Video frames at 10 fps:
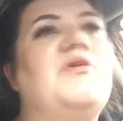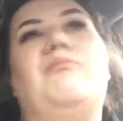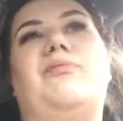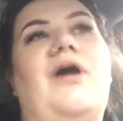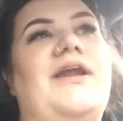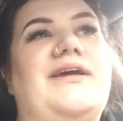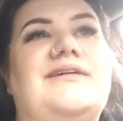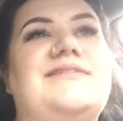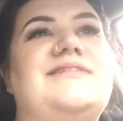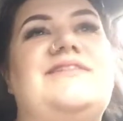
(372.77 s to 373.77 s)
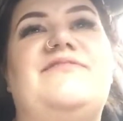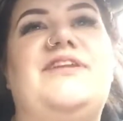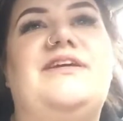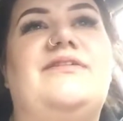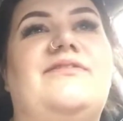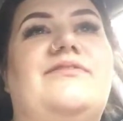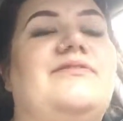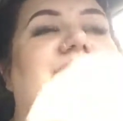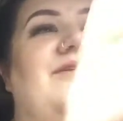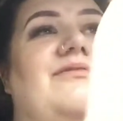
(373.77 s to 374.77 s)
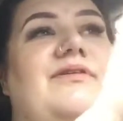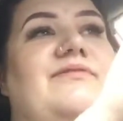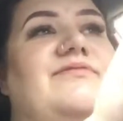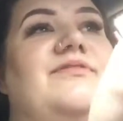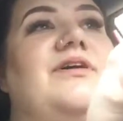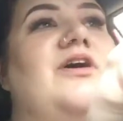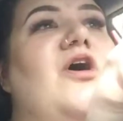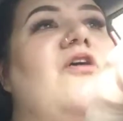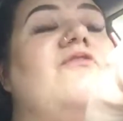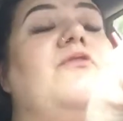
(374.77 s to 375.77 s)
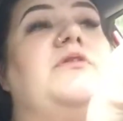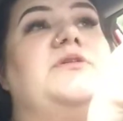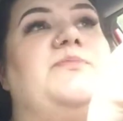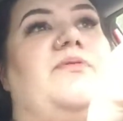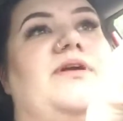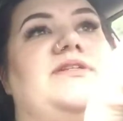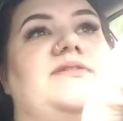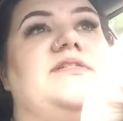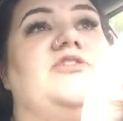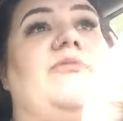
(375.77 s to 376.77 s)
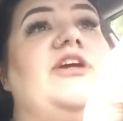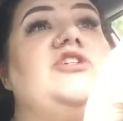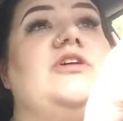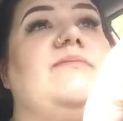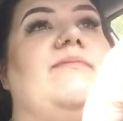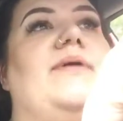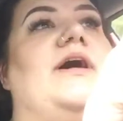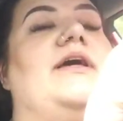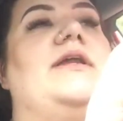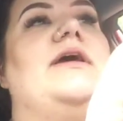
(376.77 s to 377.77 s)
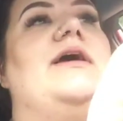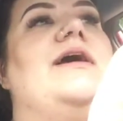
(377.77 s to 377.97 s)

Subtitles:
the productivity or, you know, of forced parental situation, but